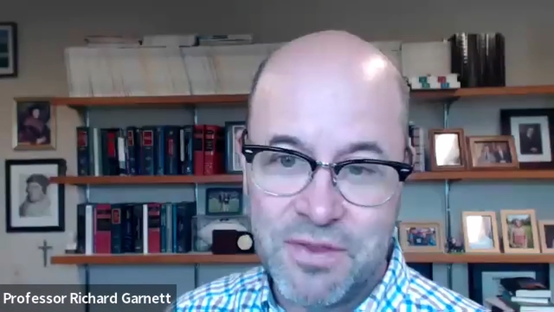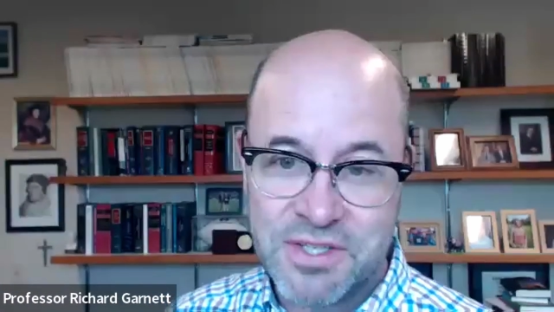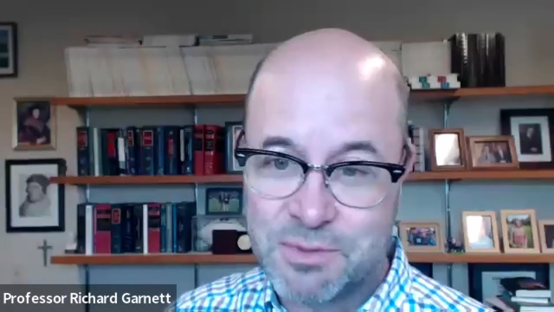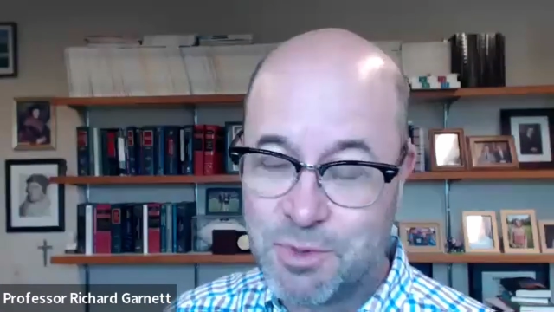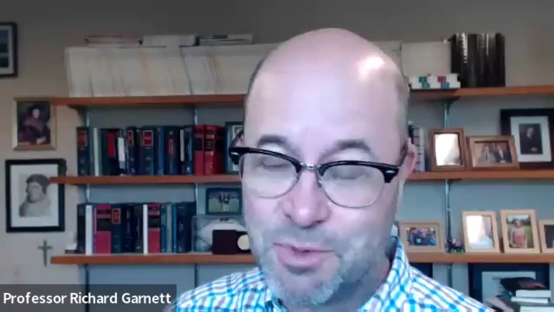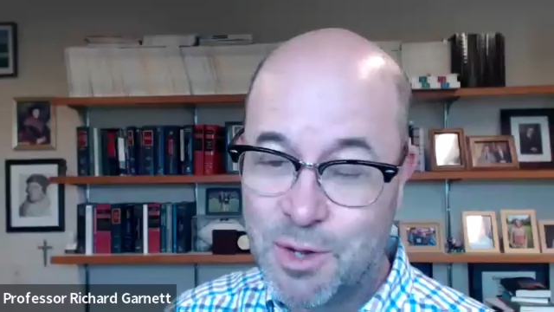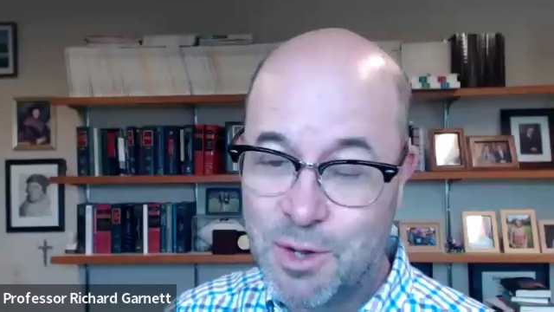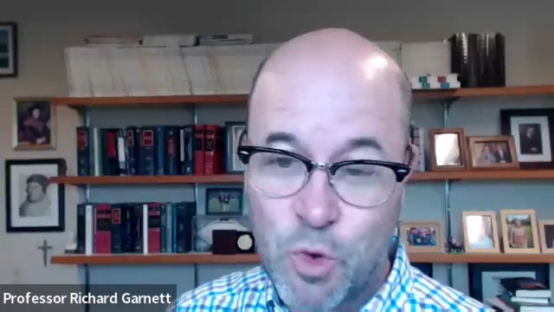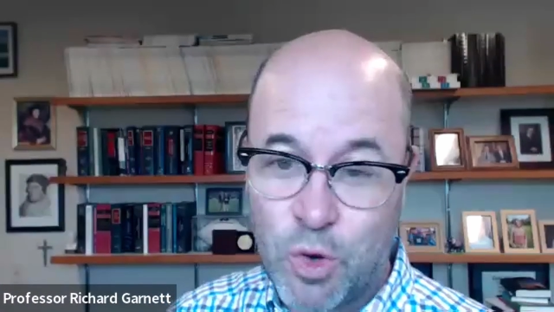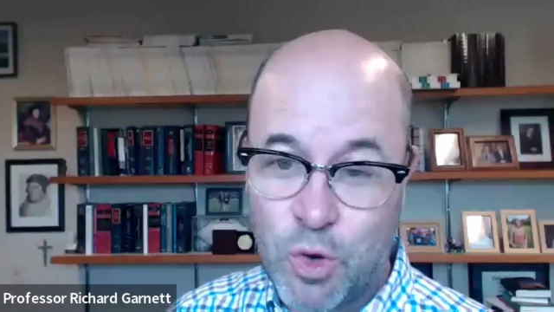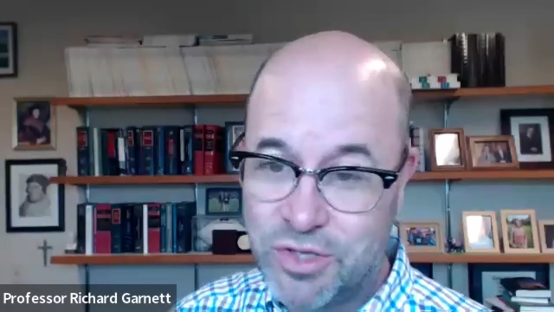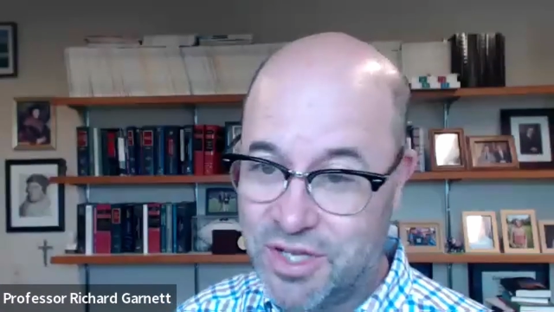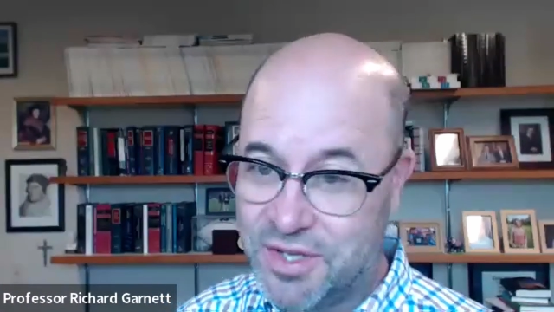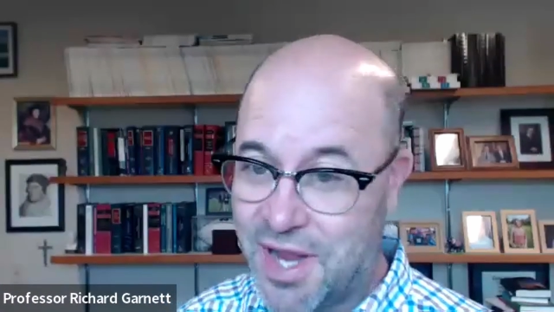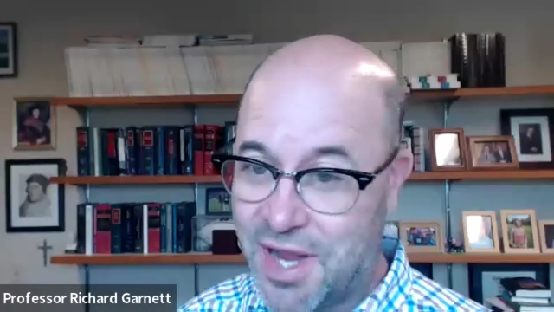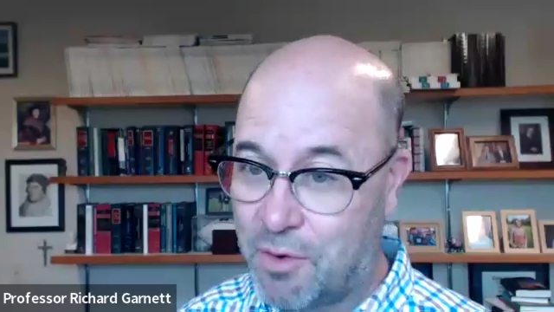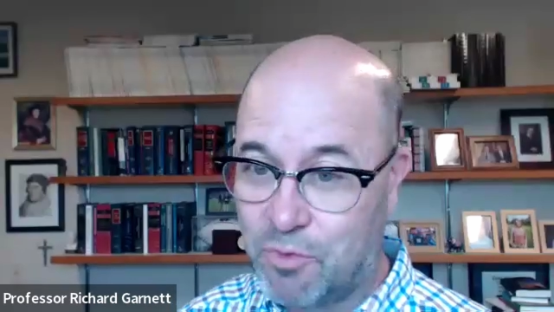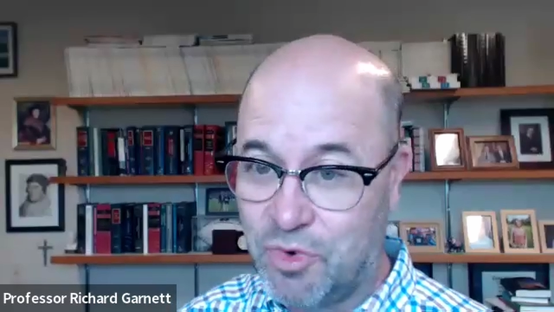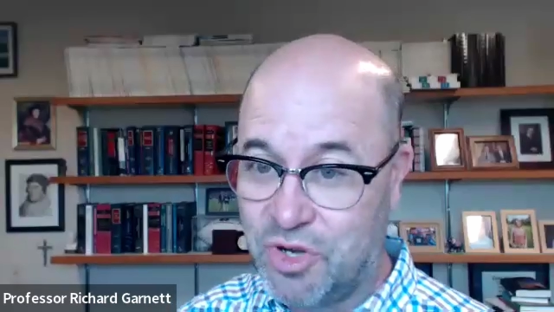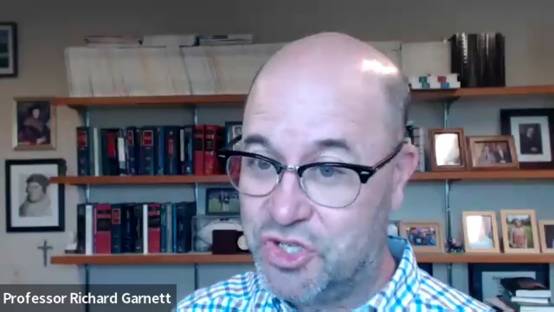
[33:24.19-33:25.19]
The Supreme Court did
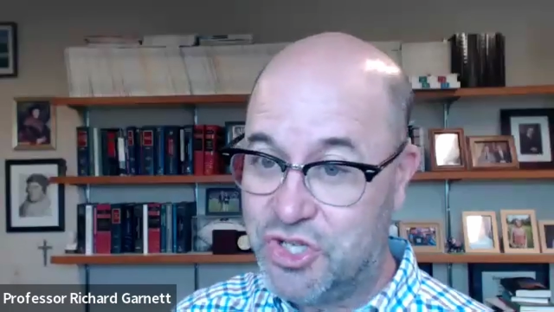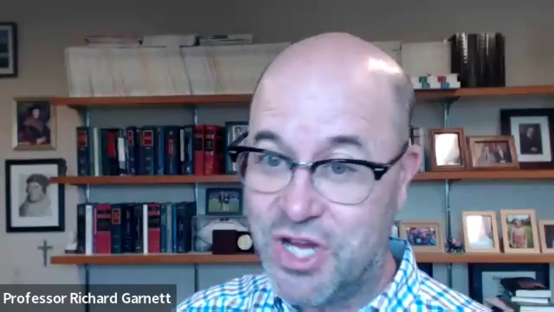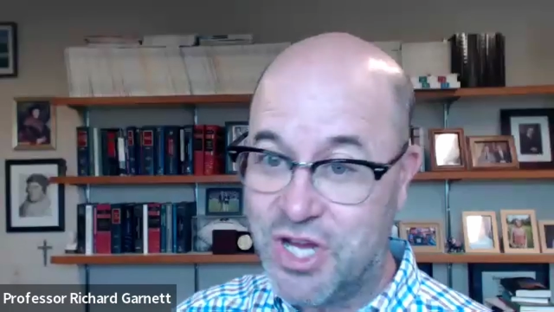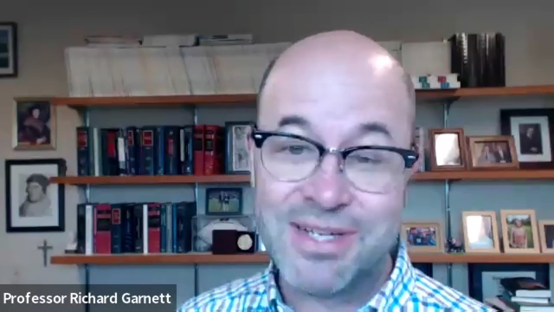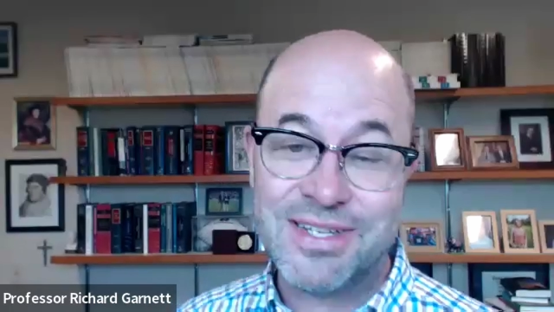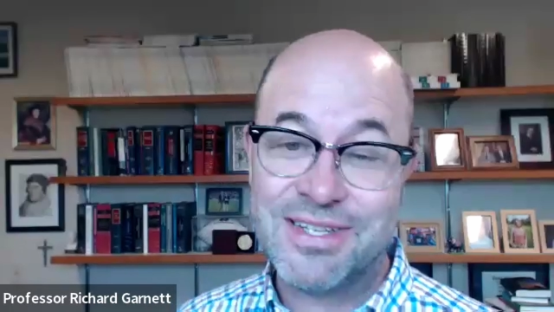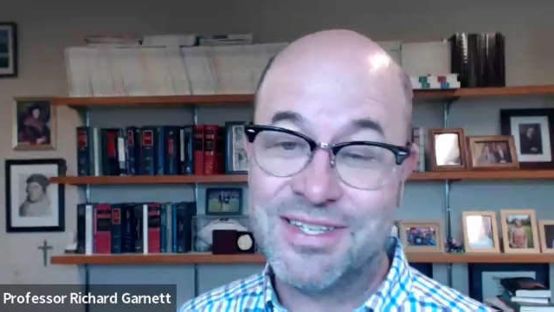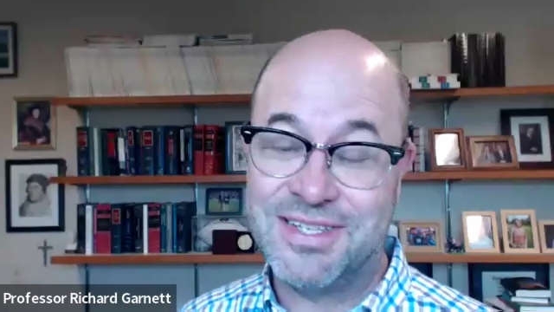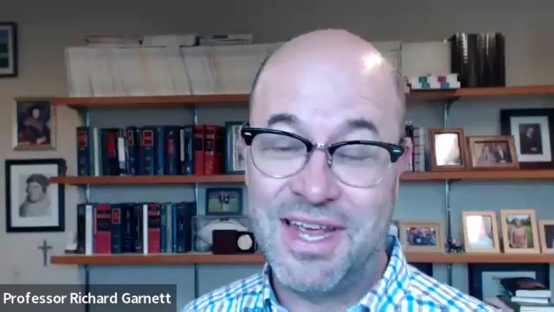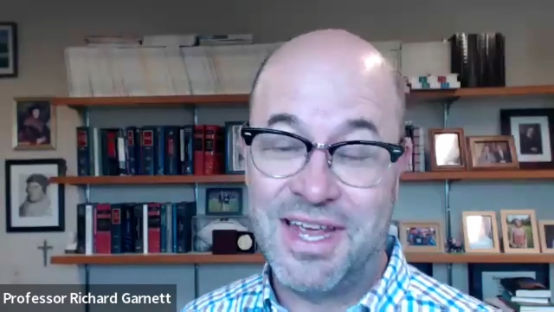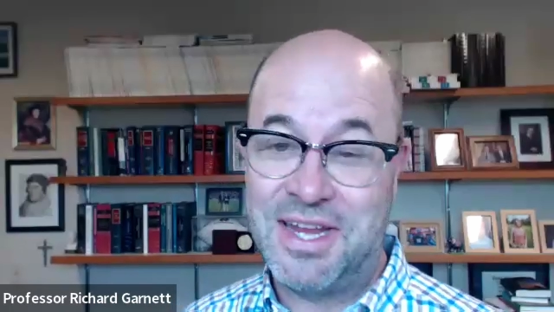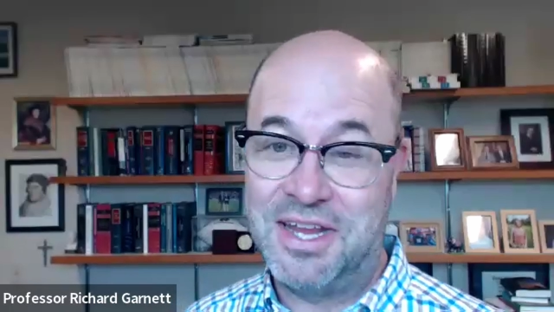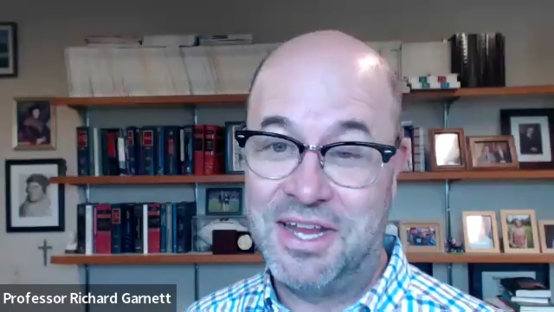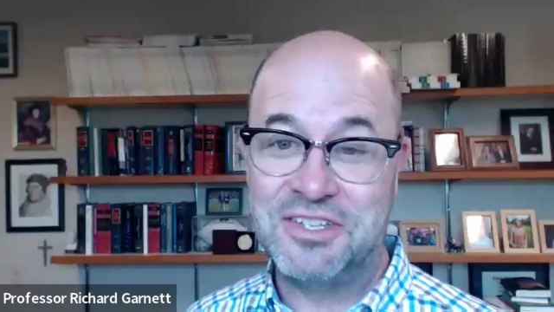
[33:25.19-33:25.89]
not reject St.